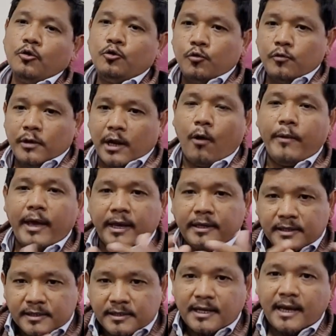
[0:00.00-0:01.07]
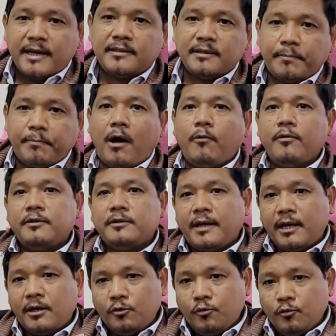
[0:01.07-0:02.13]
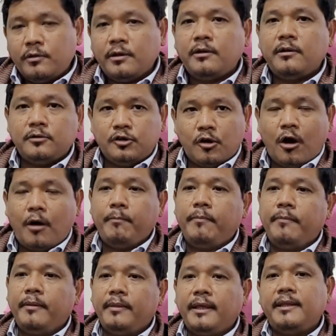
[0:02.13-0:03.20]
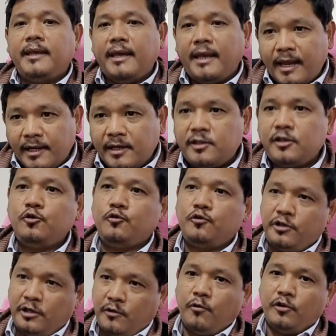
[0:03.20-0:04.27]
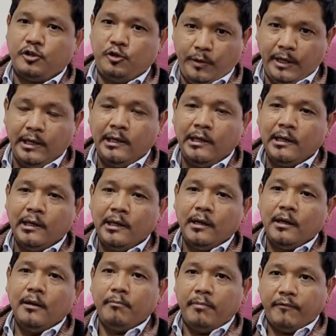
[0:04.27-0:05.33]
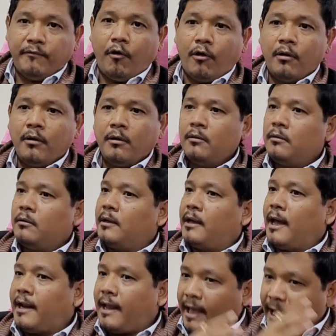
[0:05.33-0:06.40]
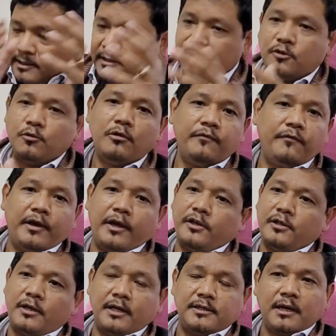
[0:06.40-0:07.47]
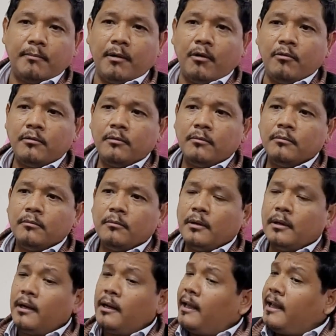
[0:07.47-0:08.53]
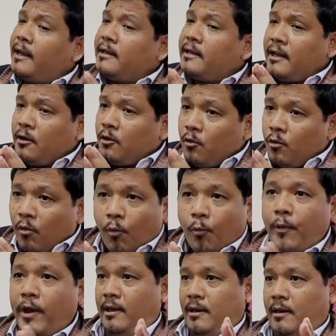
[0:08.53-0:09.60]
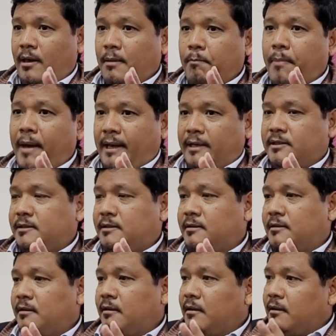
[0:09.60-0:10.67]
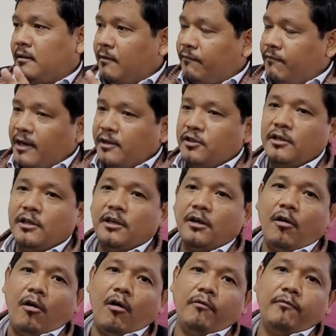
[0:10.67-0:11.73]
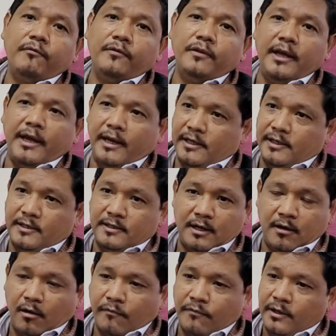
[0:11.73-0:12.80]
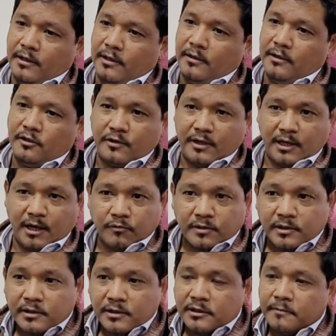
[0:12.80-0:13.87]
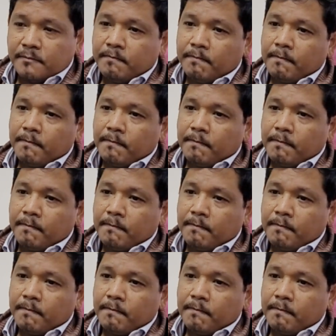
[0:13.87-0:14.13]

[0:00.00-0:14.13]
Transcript: to now exercise the powers and do the job that the ADC judiciary was doing before. And hence, this notification has come out. It in no way impacts the functioning of the ADC, uh, of the district councils,